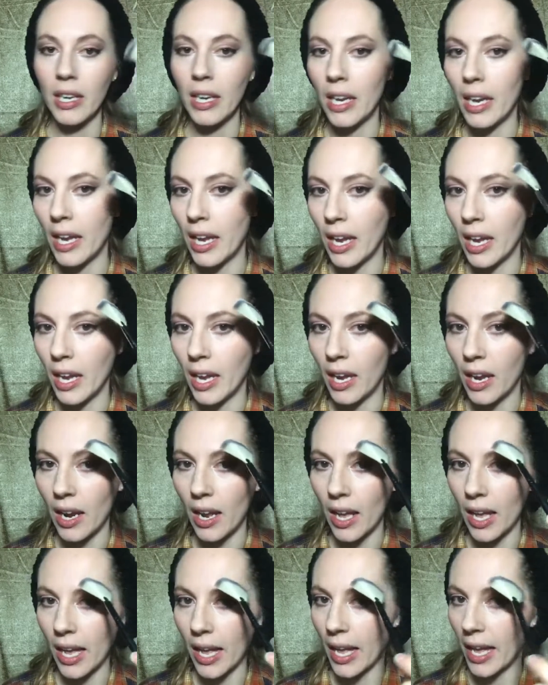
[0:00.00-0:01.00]
And
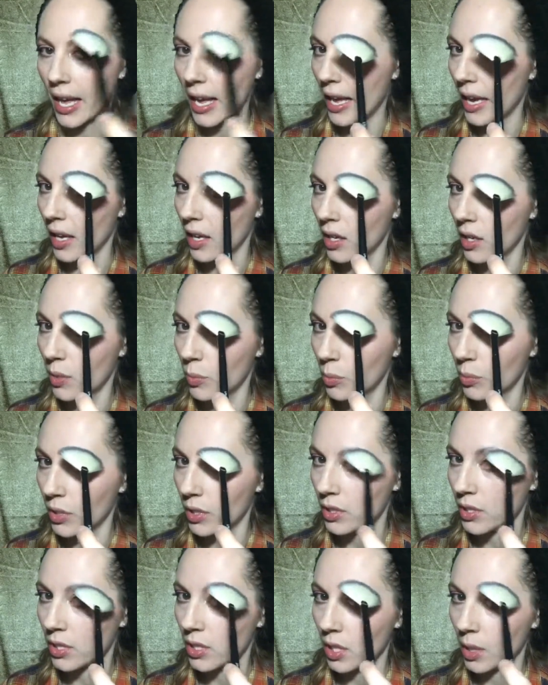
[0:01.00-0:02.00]
I
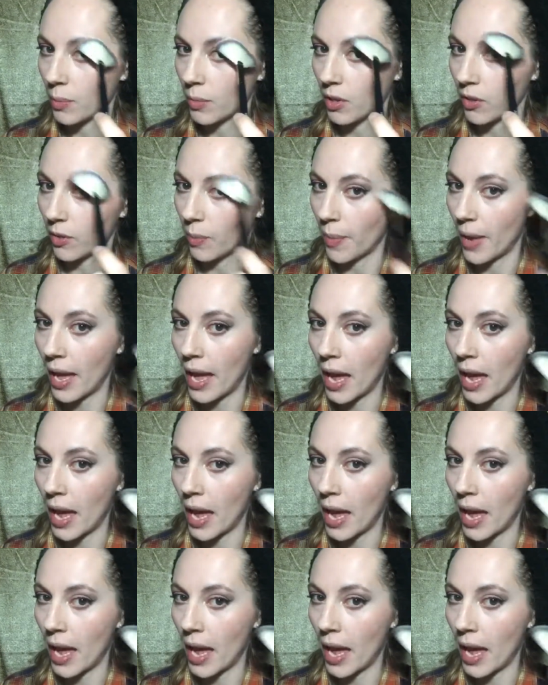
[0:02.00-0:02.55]
put some over my